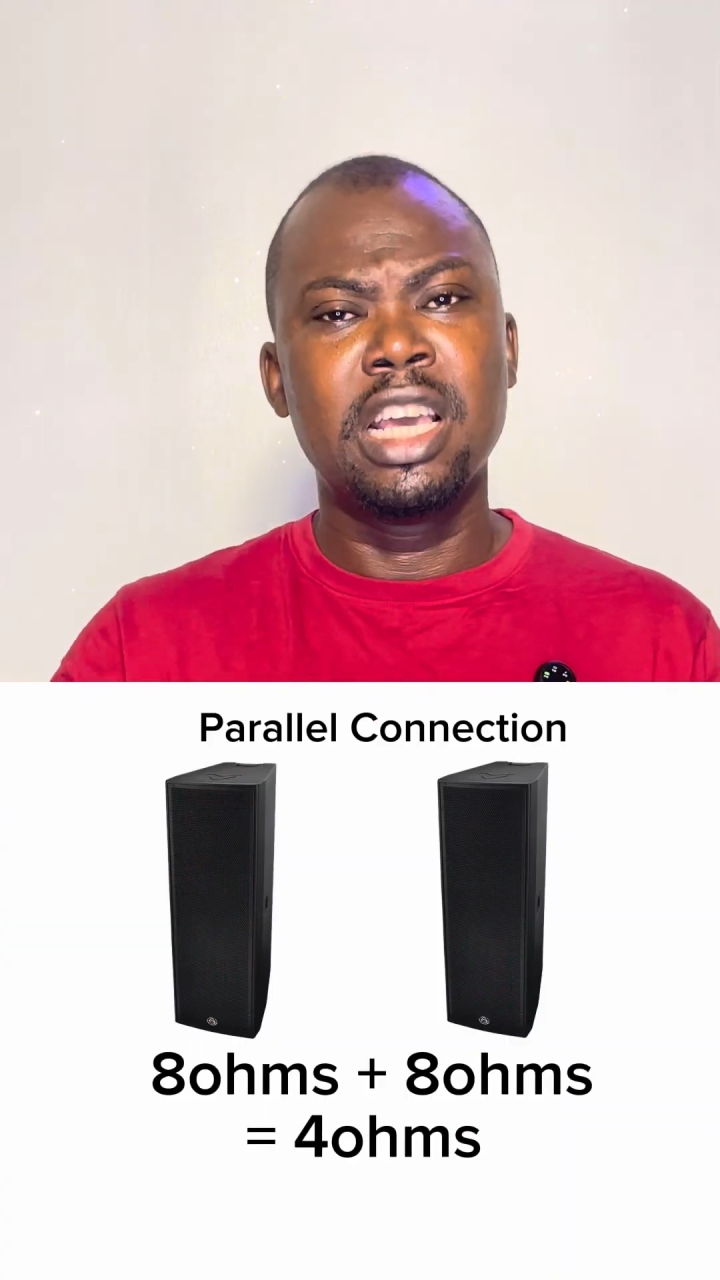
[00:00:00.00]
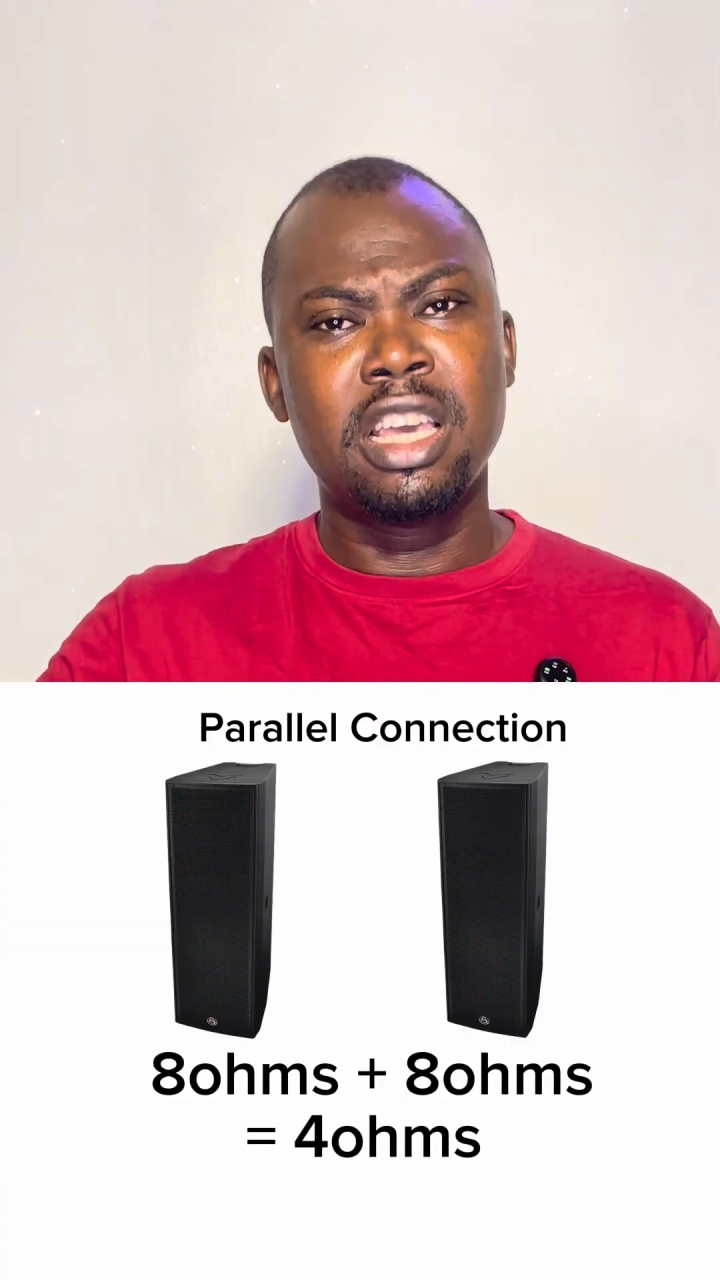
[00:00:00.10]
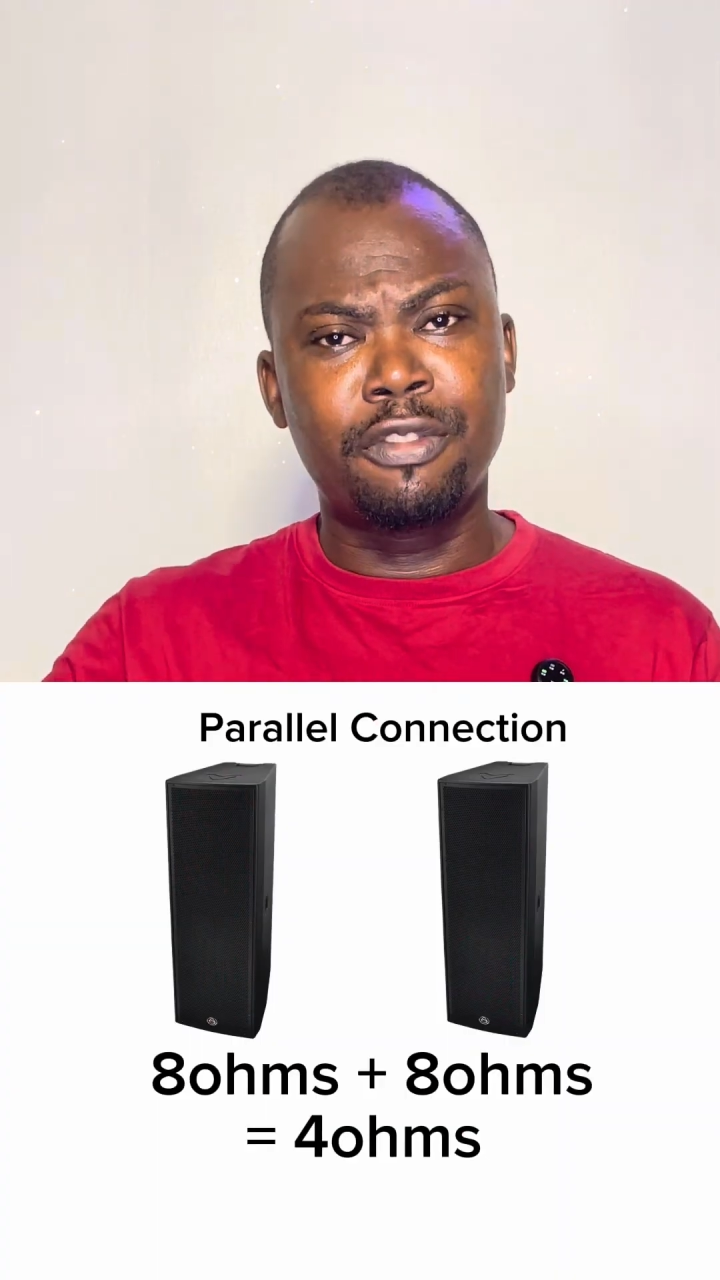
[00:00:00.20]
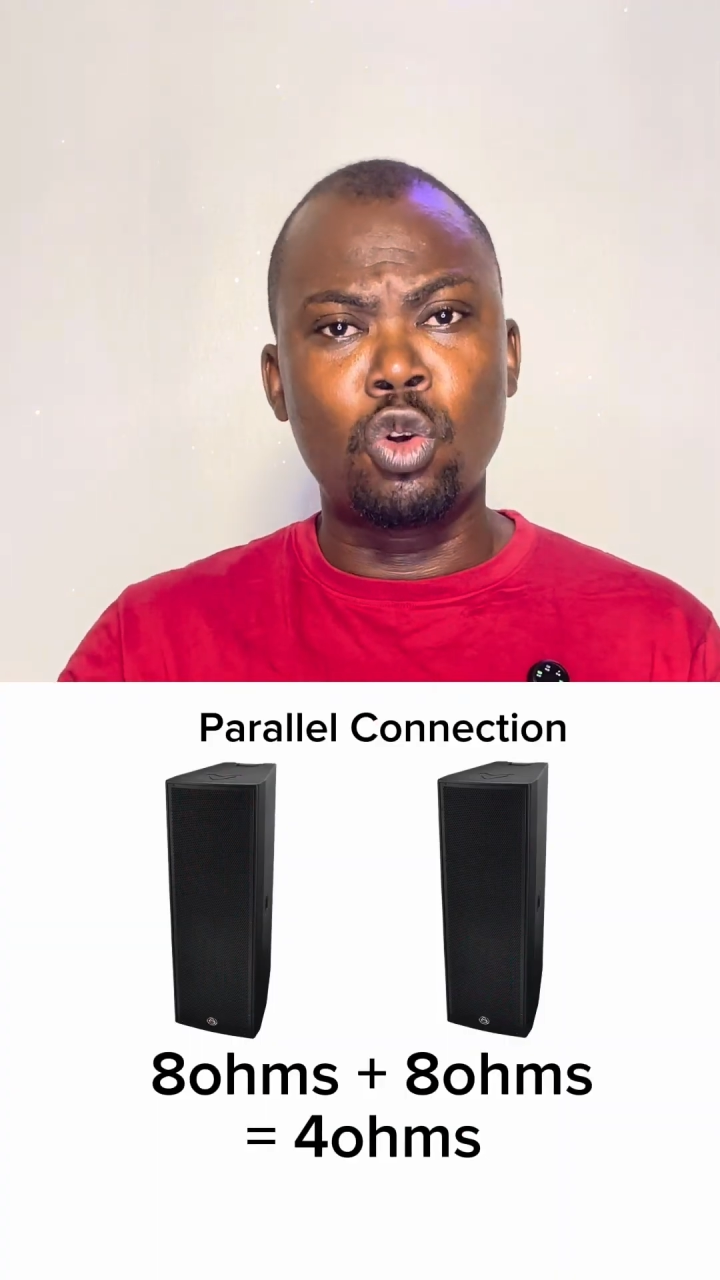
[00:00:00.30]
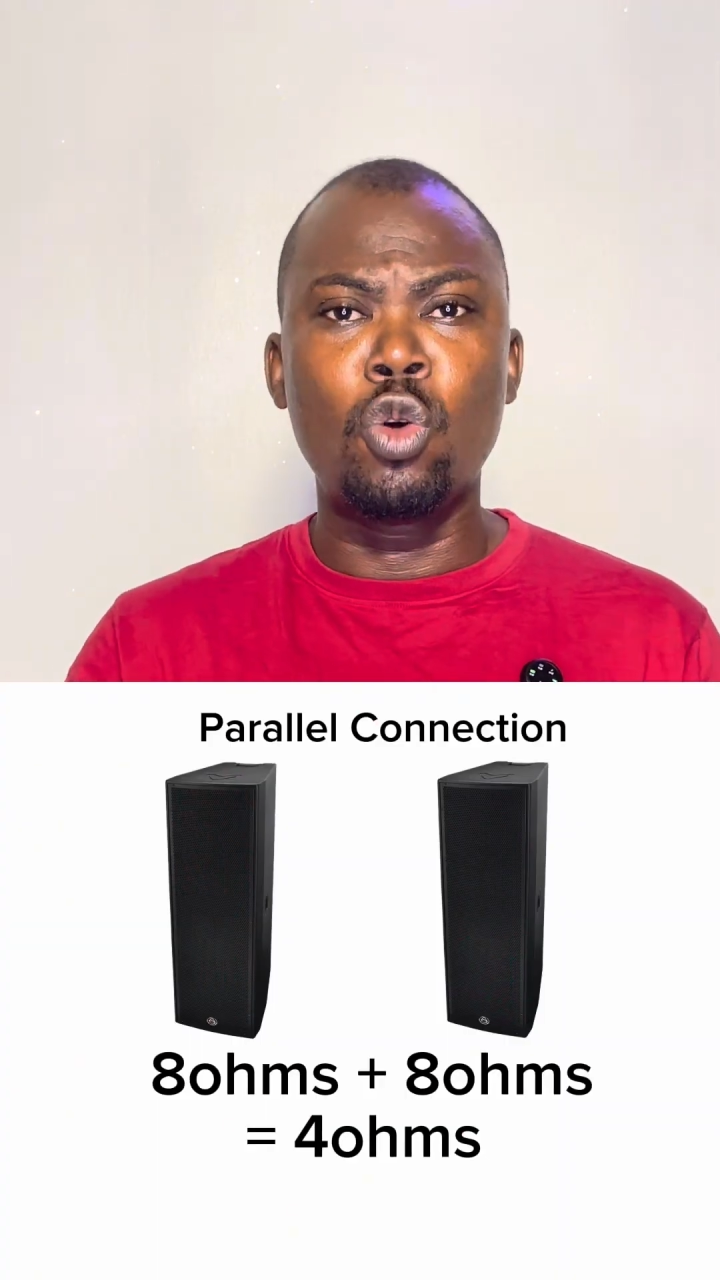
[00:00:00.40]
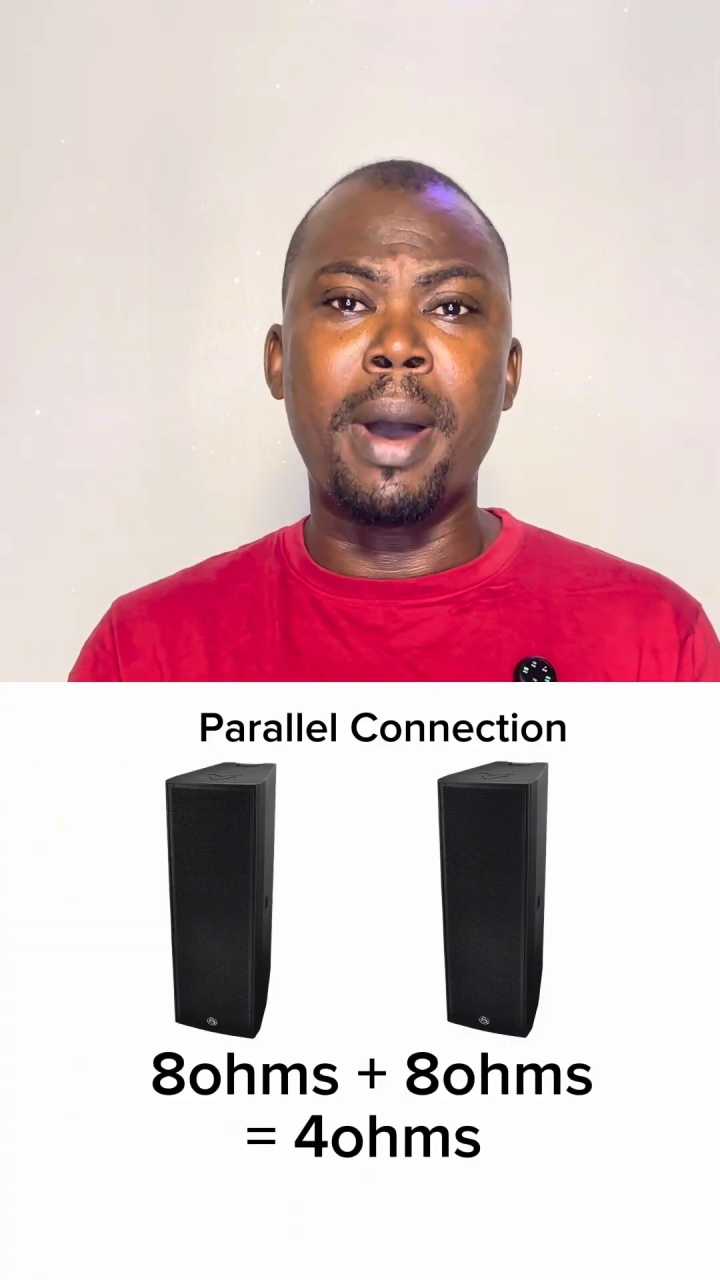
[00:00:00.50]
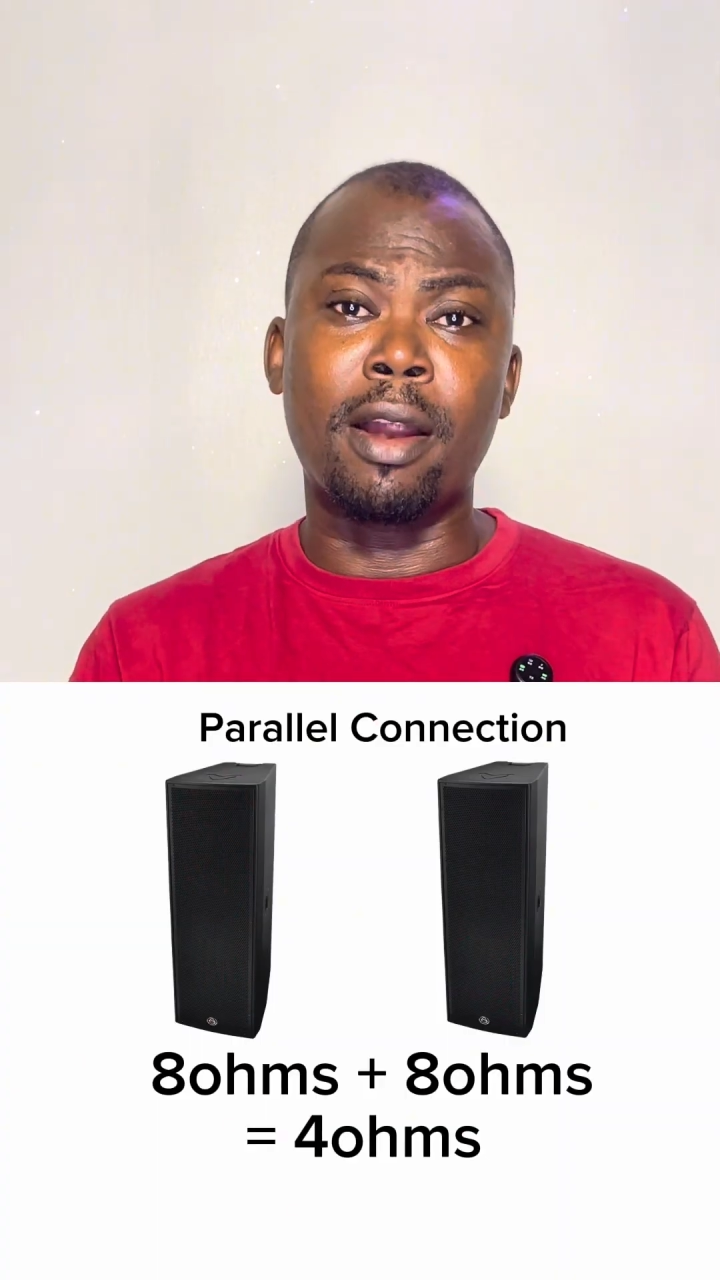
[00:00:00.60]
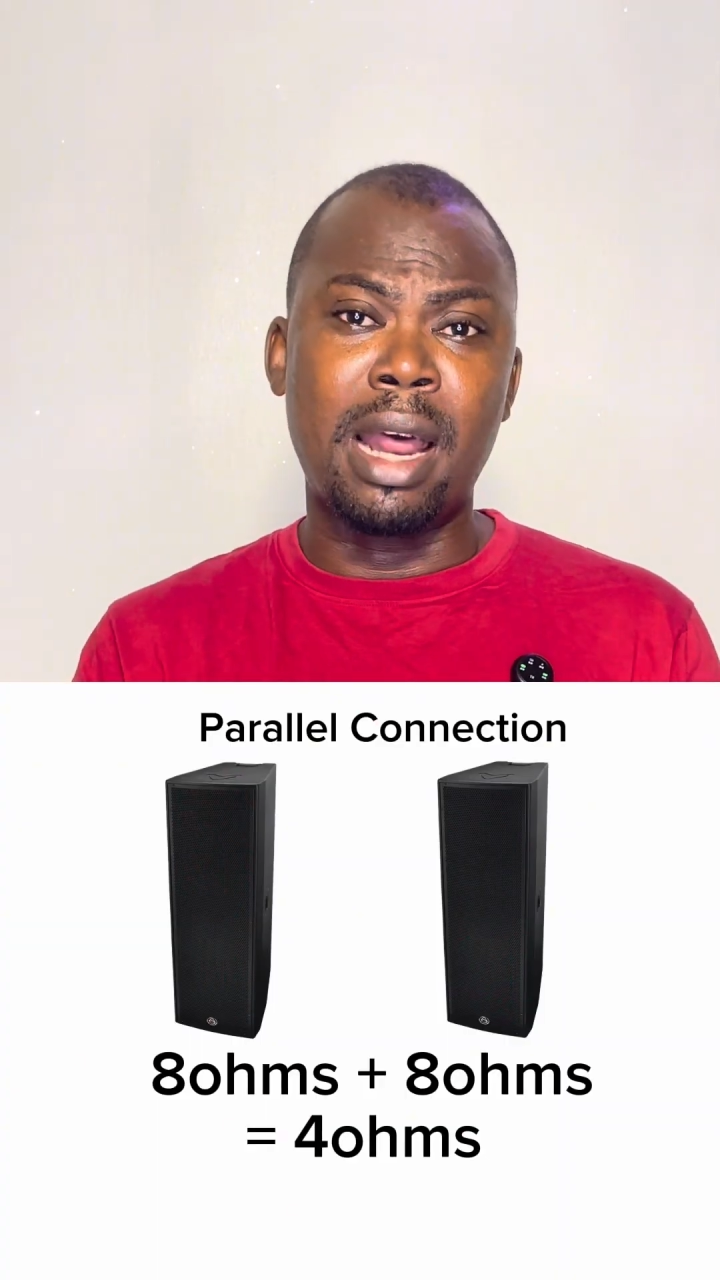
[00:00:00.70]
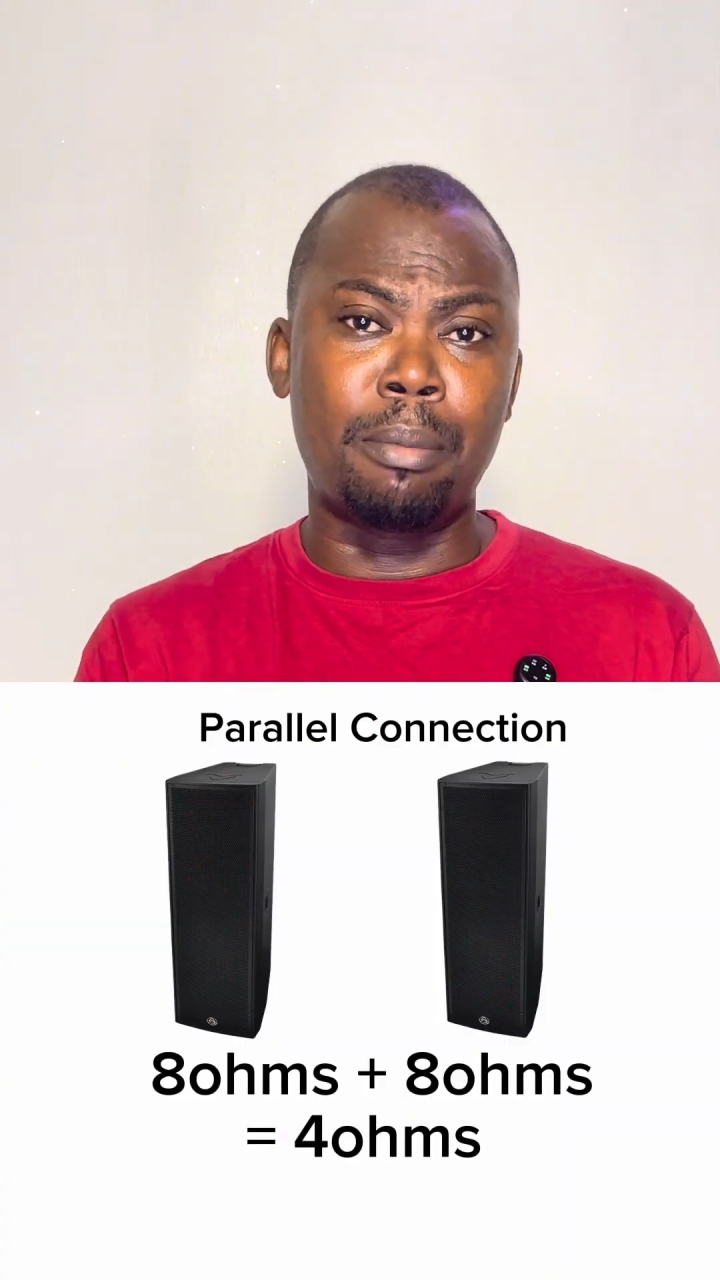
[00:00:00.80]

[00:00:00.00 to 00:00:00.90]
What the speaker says: if you loop another